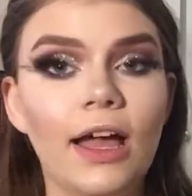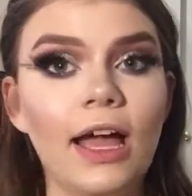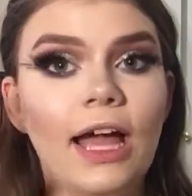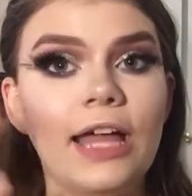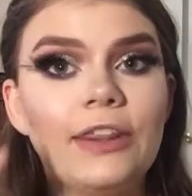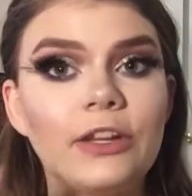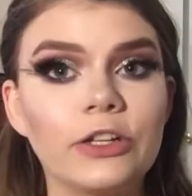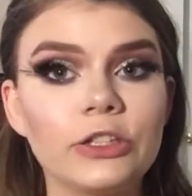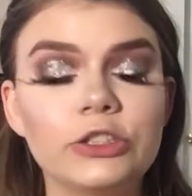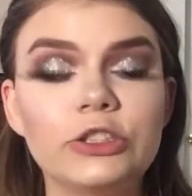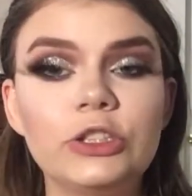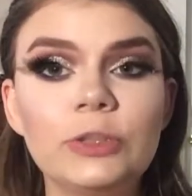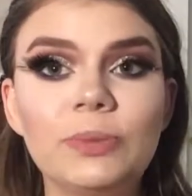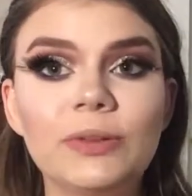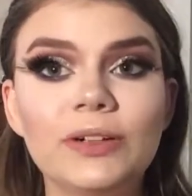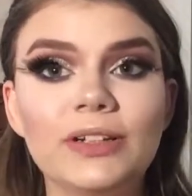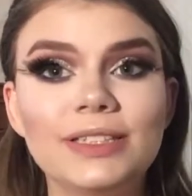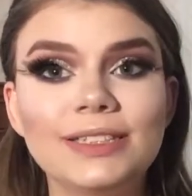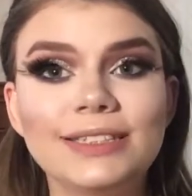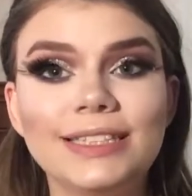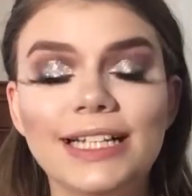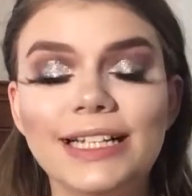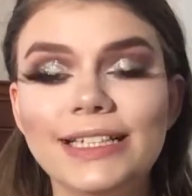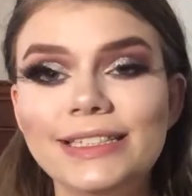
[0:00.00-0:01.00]
And they're super
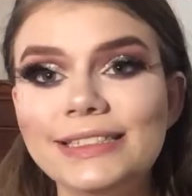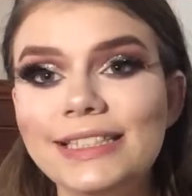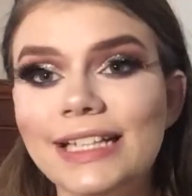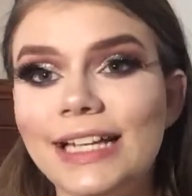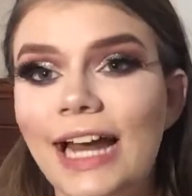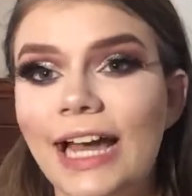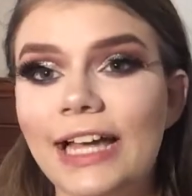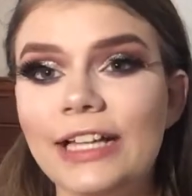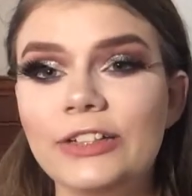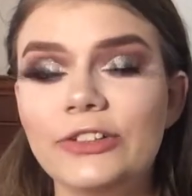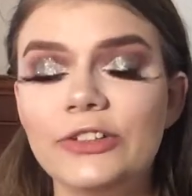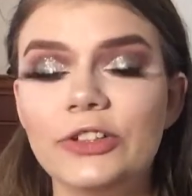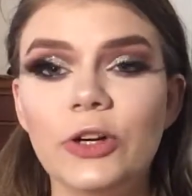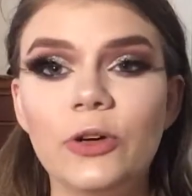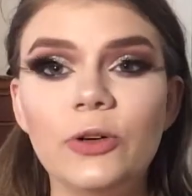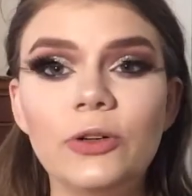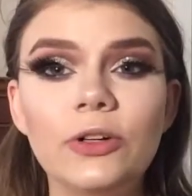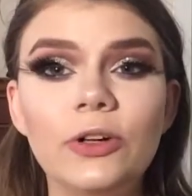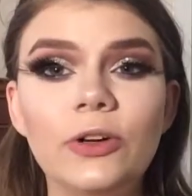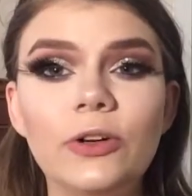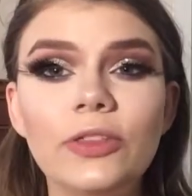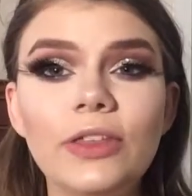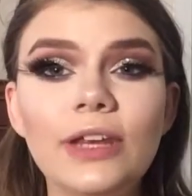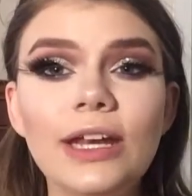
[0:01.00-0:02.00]
intense, and I
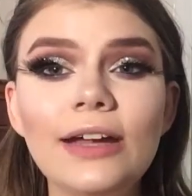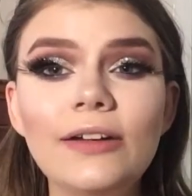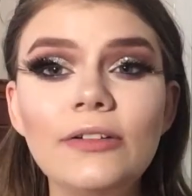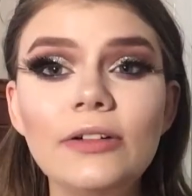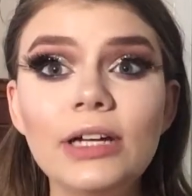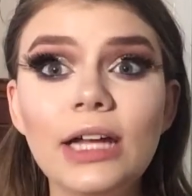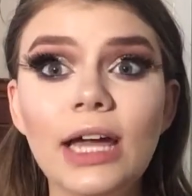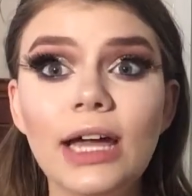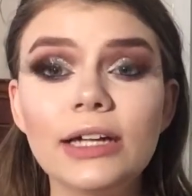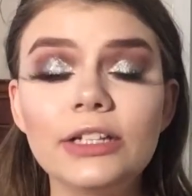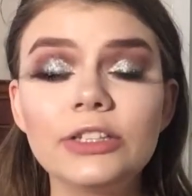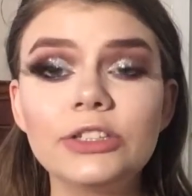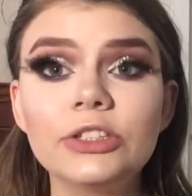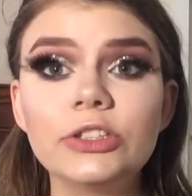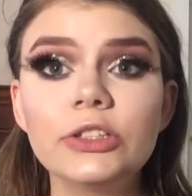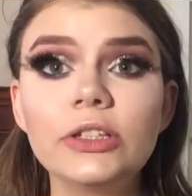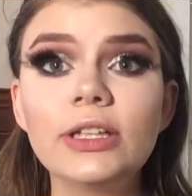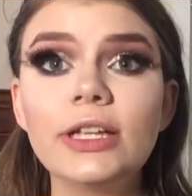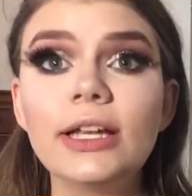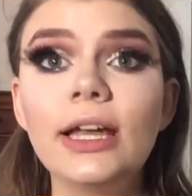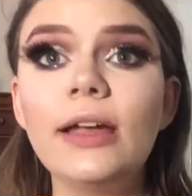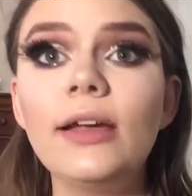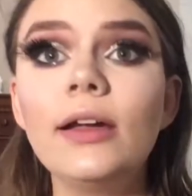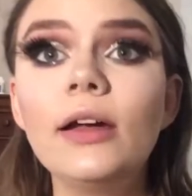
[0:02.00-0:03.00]
don't know that I would
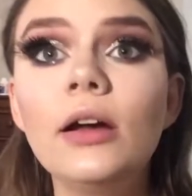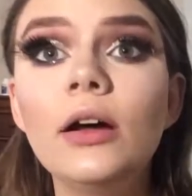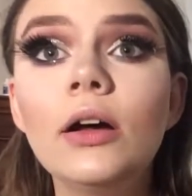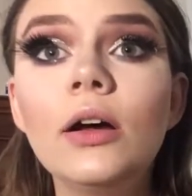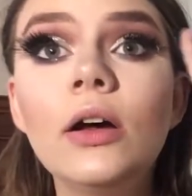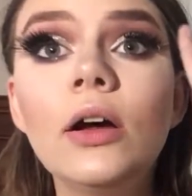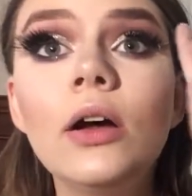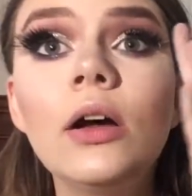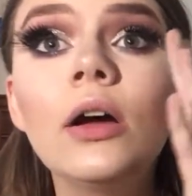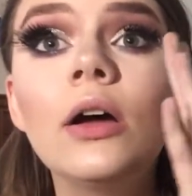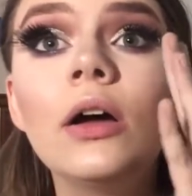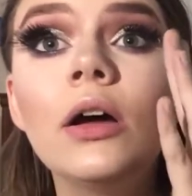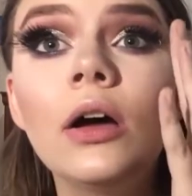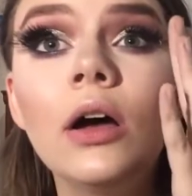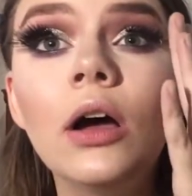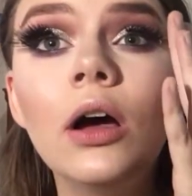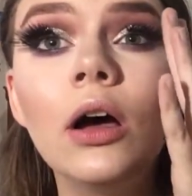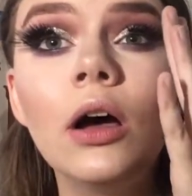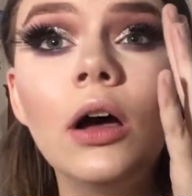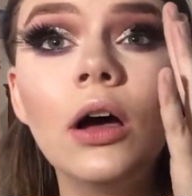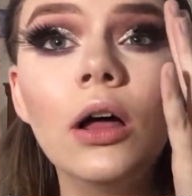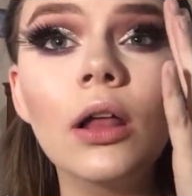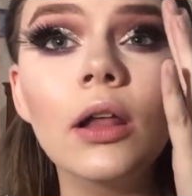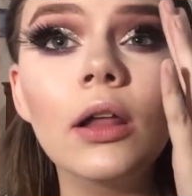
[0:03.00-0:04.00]
actually
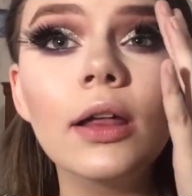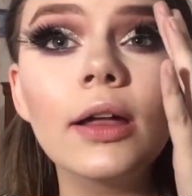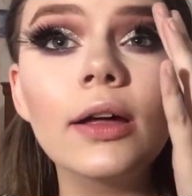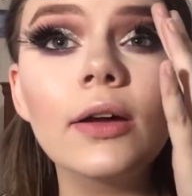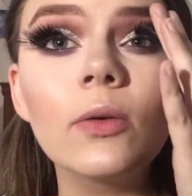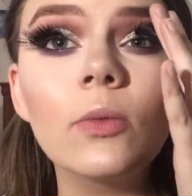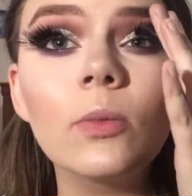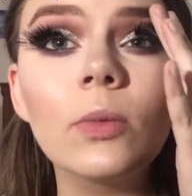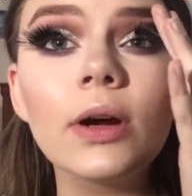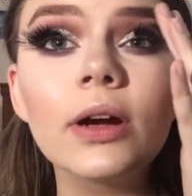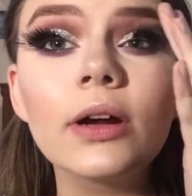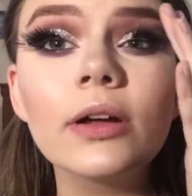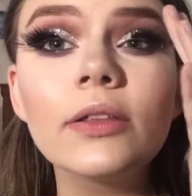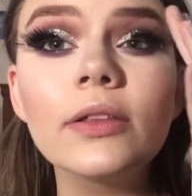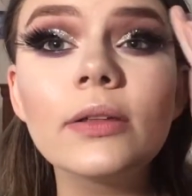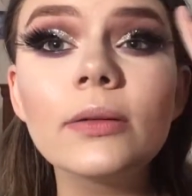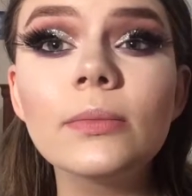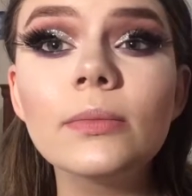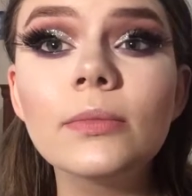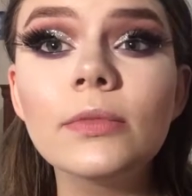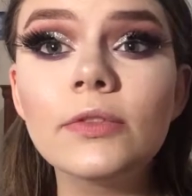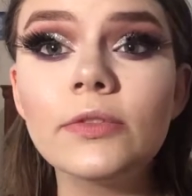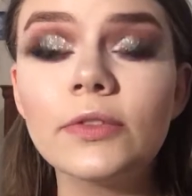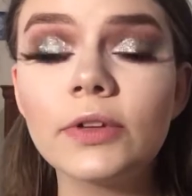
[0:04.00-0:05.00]
like wear
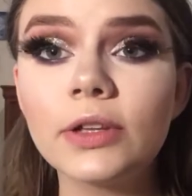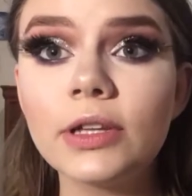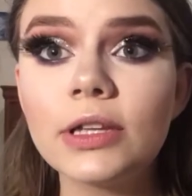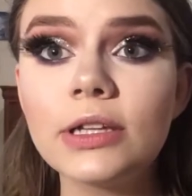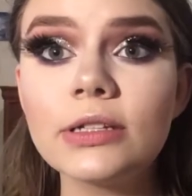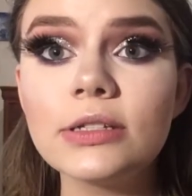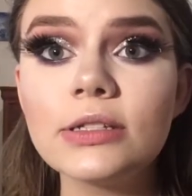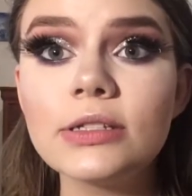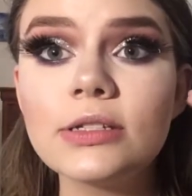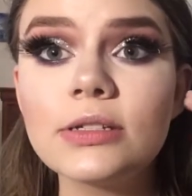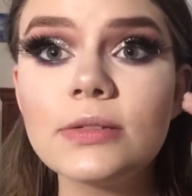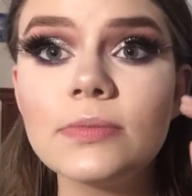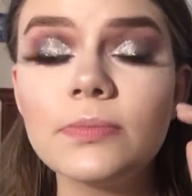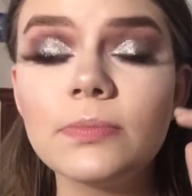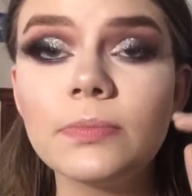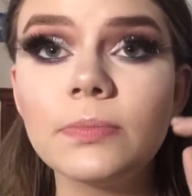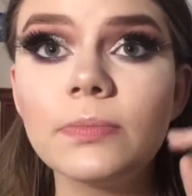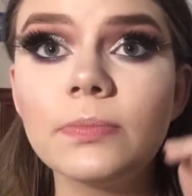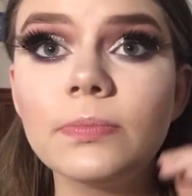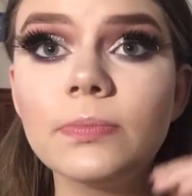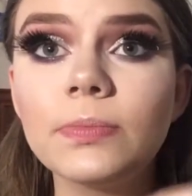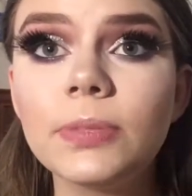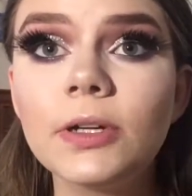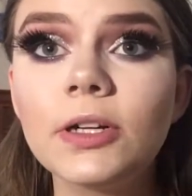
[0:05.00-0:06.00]
them for this
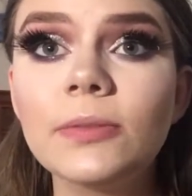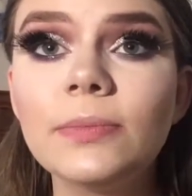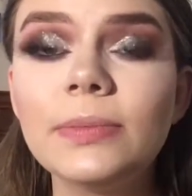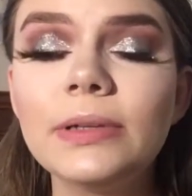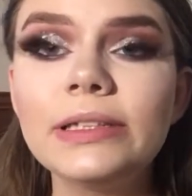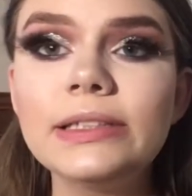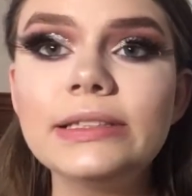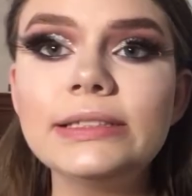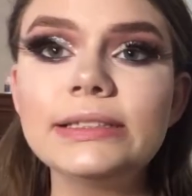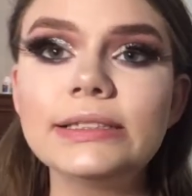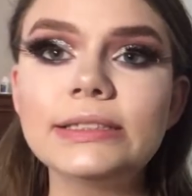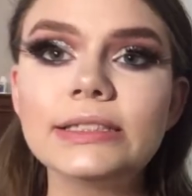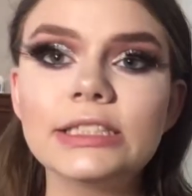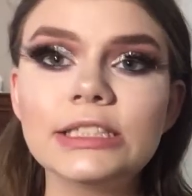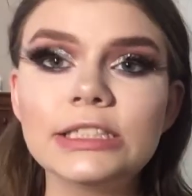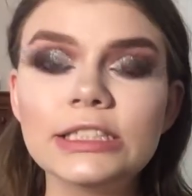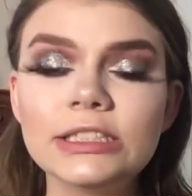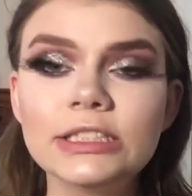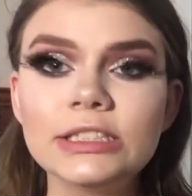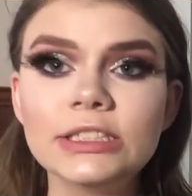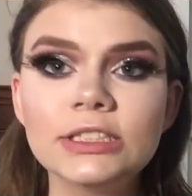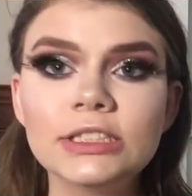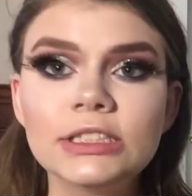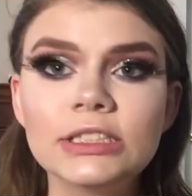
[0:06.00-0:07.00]
purpose.
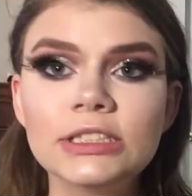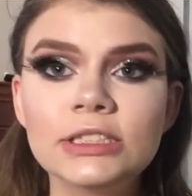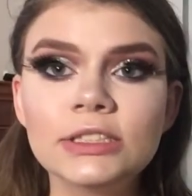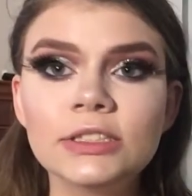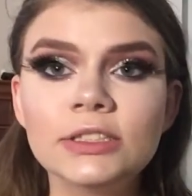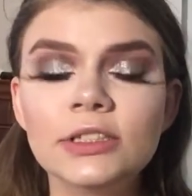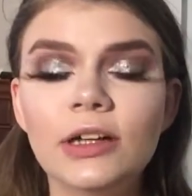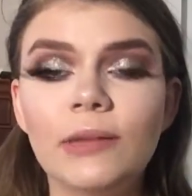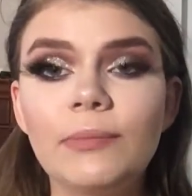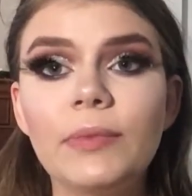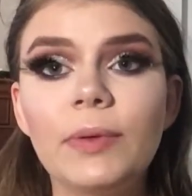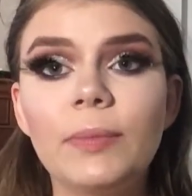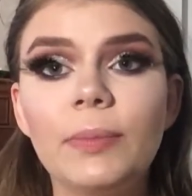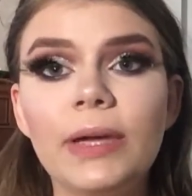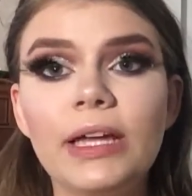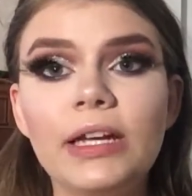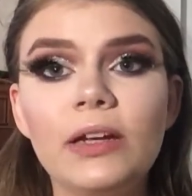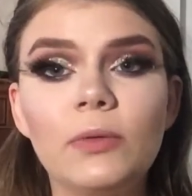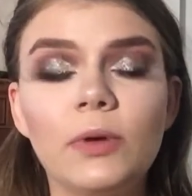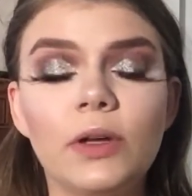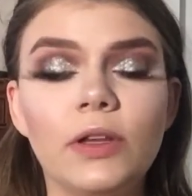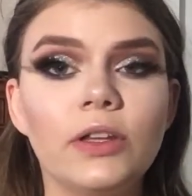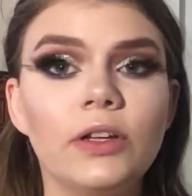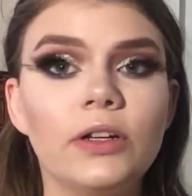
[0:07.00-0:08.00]
I'm
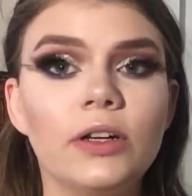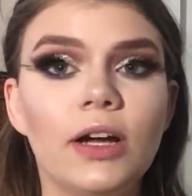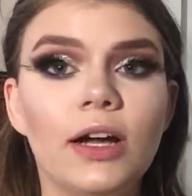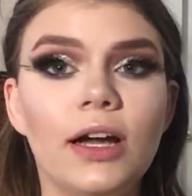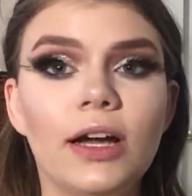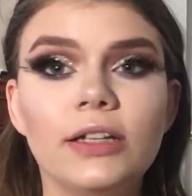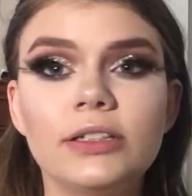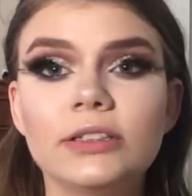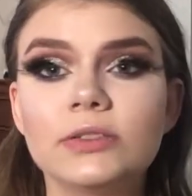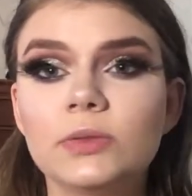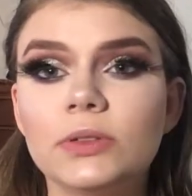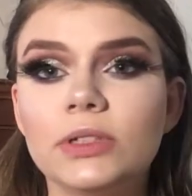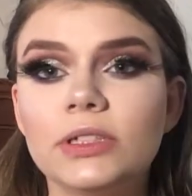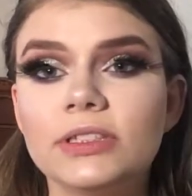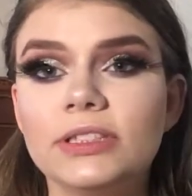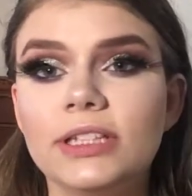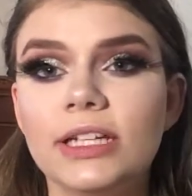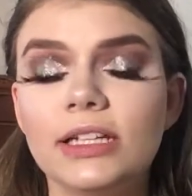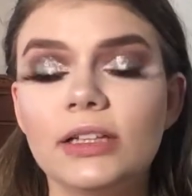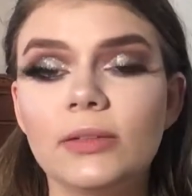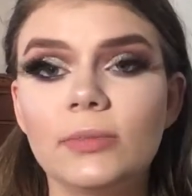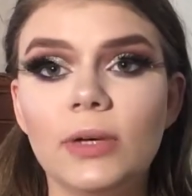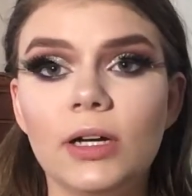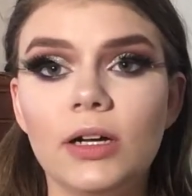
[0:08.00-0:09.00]
debating whether or not I just want to
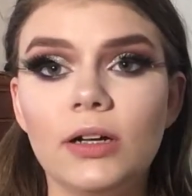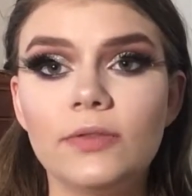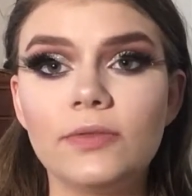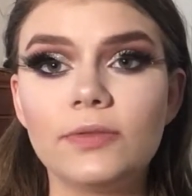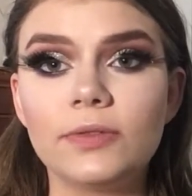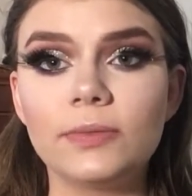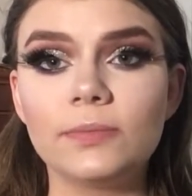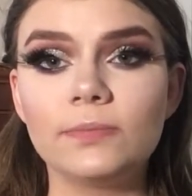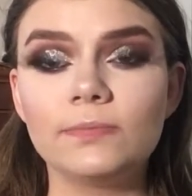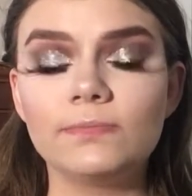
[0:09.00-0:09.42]
take them off.